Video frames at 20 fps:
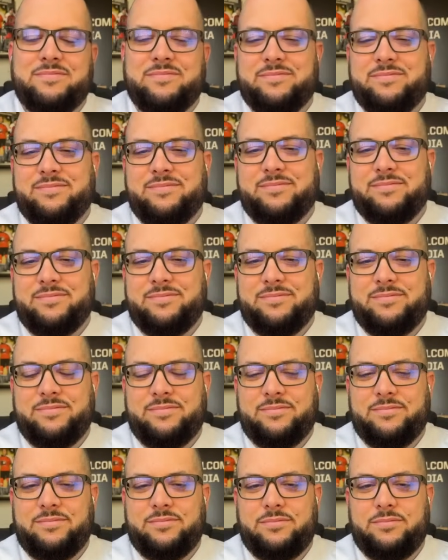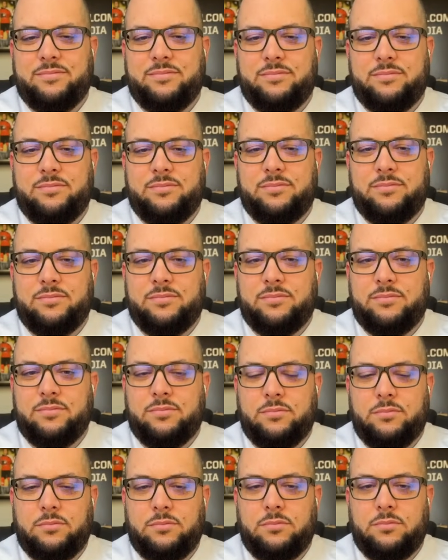
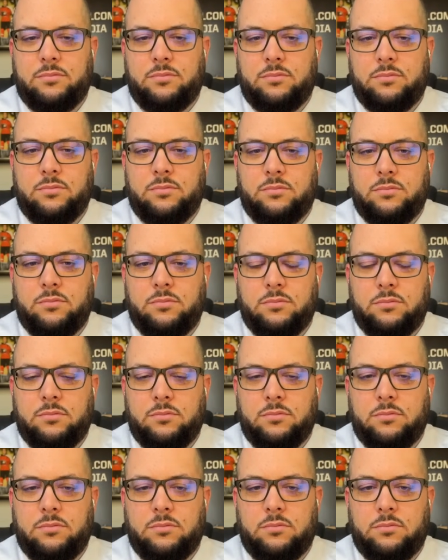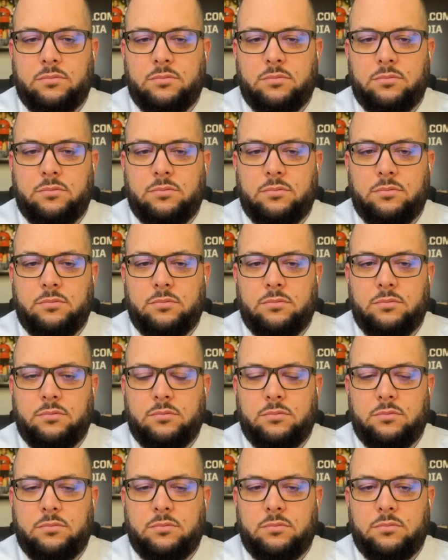
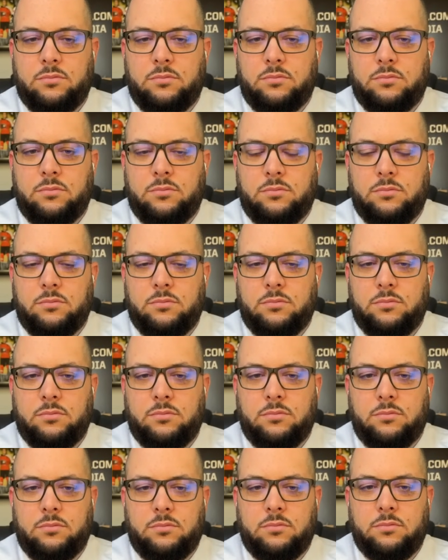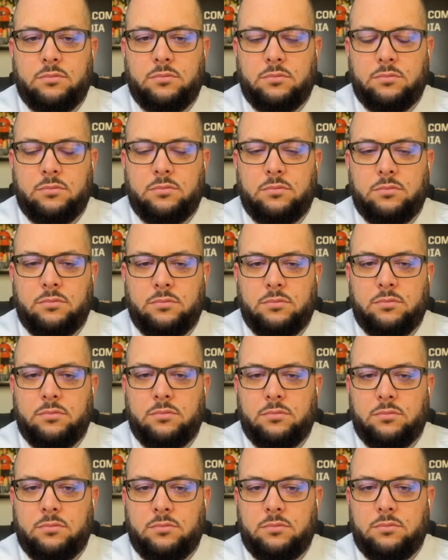
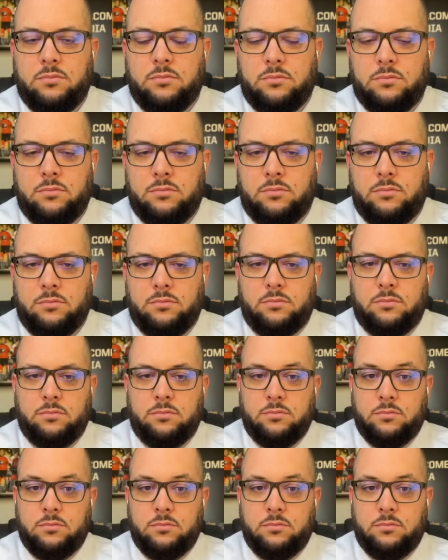This person isn't speaking.